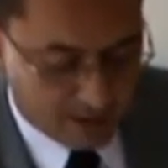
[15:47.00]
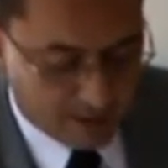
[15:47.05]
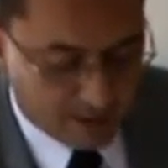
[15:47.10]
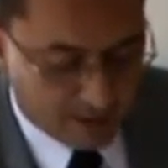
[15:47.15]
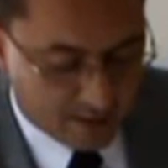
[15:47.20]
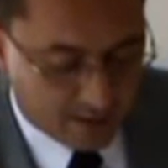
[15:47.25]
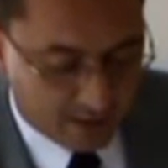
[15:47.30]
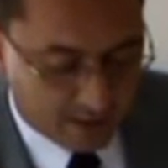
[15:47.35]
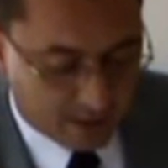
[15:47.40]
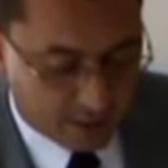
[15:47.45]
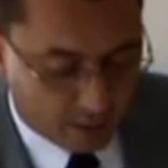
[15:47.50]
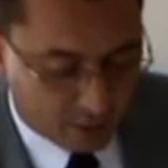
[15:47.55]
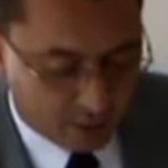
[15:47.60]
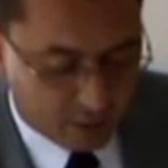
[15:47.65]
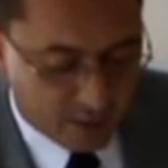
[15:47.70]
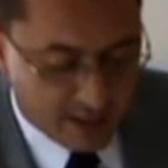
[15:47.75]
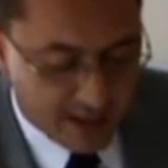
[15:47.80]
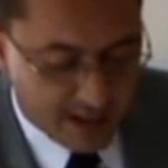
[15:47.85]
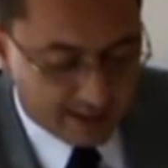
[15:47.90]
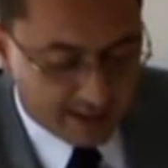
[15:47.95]
Uh, it
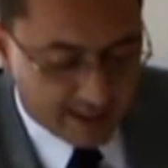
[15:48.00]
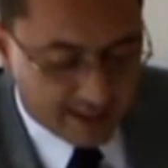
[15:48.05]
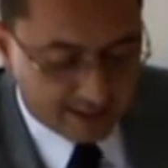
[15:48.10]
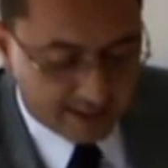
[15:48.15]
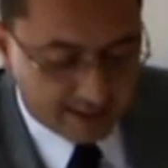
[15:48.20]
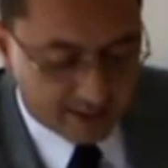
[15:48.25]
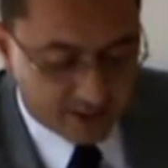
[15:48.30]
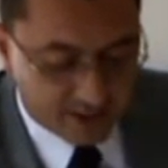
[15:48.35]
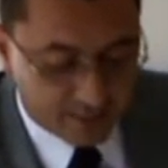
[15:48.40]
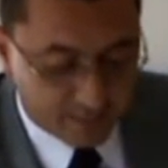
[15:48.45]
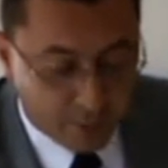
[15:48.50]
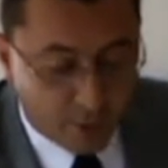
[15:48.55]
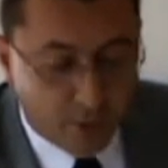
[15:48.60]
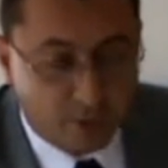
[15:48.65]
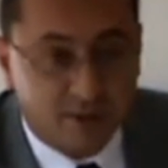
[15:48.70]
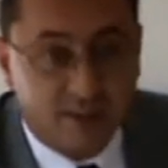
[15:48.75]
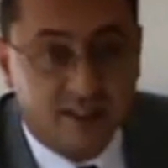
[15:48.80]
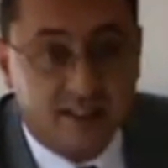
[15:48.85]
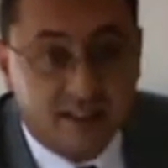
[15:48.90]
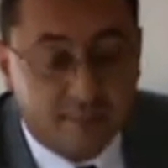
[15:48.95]
also highlights an
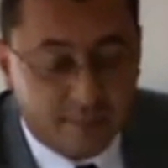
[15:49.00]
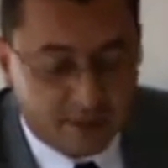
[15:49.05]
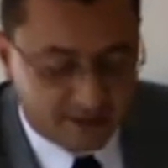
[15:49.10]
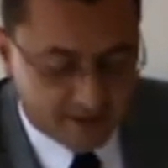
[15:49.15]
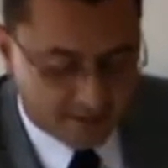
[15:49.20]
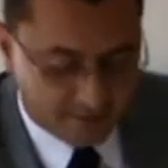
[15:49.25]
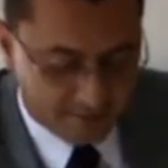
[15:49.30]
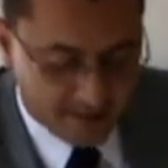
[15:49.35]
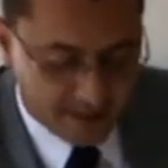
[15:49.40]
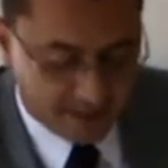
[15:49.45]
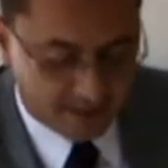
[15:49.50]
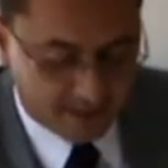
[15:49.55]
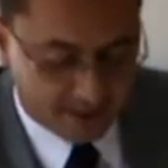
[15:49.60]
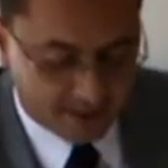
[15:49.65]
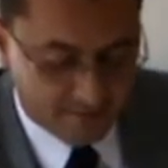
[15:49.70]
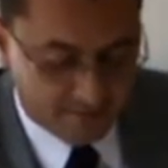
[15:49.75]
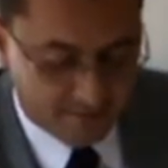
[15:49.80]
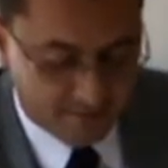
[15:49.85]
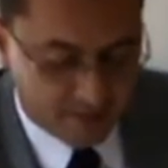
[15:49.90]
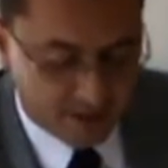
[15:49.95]
important limiting factor,